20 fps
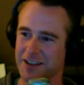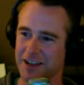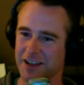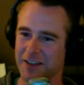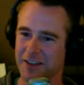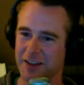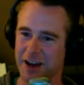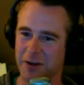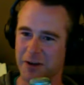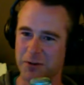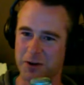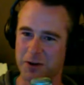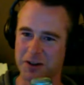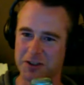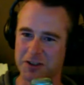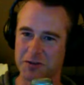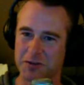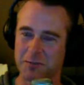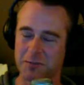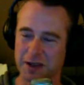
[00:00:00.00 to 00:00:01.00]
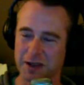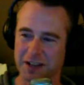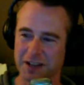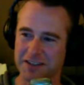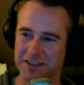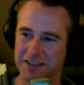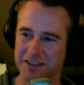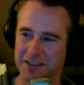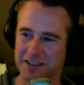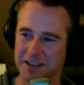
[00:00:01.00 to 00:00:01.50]
and that was, you're
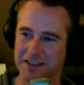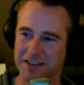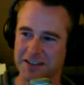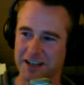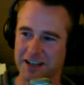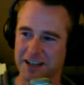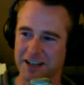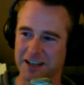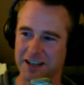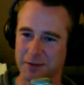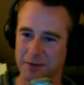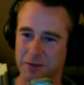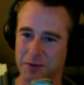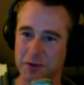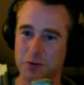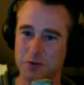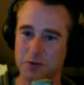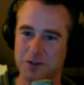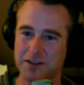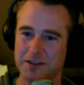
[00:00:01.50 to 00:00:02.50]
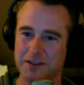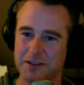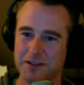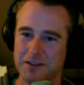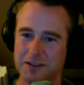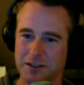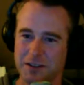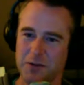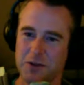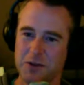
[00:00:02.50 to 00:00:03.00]
basically dating, if you
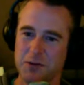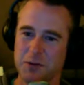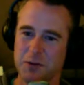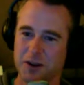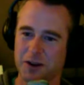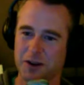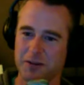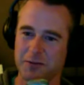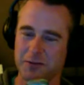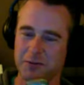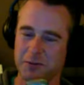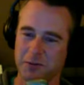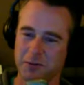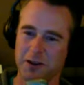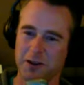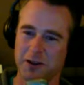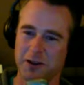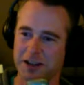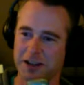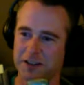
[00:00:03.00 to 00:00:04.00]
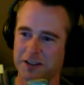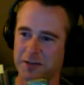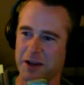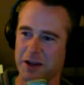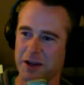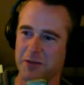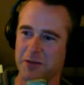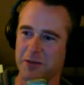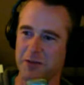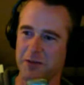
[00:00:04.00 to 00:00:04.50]
do want to fulfill like the
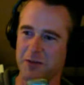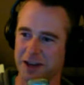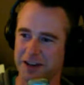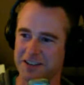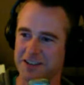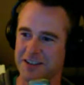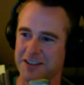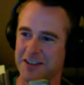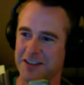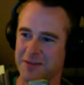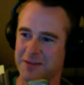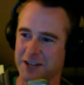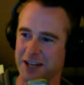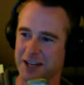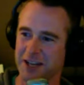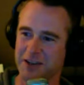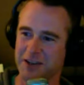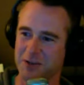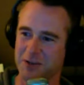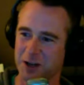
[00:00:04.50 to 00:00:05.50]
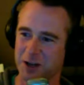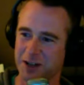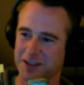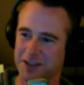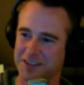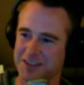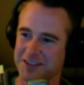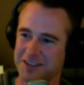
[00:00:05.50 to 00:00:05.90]
male fantasy of dating twins,